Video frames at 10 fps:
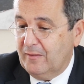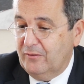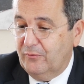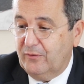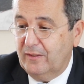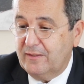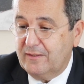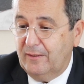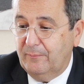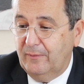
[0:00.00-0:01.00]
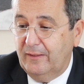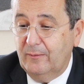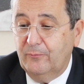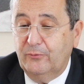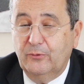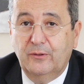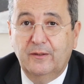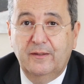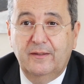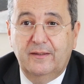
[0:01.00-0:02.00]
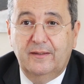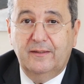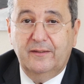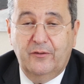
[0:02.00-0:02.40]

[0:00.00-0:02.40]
you've got some helpful uh,